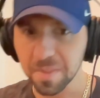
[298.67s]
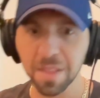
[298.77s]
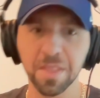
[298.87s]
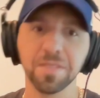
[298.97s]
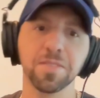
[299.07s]

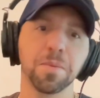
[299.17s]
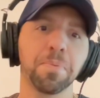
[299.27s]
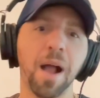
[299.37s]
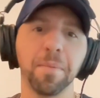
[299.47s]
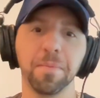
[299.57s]
this is a
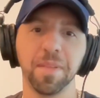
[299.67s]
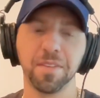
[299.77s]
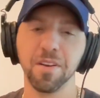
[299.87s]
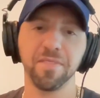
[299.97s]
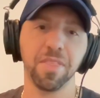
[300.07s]
problem that
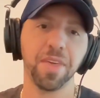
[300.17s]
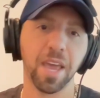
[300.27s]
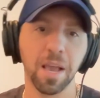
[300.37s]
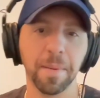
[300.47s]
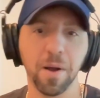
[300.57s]
they're even
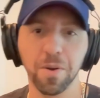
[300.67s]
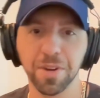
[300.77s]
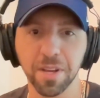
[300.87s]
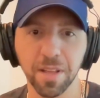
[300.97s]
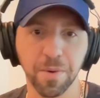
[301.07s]
thinking about or
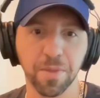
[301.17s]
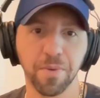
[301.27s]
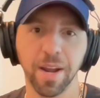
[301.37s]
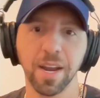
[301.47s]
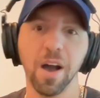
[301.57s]
dealing with
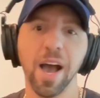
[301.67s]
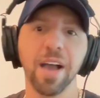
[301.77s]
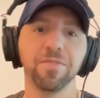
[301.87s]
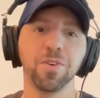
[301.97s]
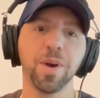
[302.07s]
right now. I
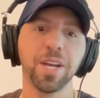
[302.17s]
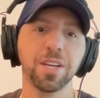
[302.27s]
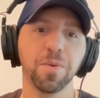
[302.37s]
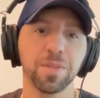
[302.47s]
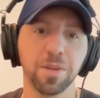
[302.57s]
have no
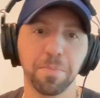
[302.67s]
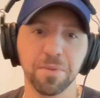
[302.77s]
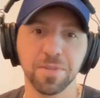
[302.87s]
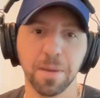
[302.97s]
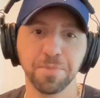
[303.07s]
idea what their
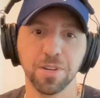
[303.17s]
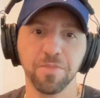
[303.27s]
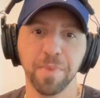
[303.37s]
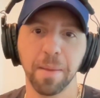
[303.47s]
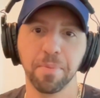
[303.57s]
perception
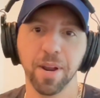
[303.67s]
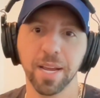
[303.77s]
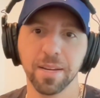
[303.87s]
of my brand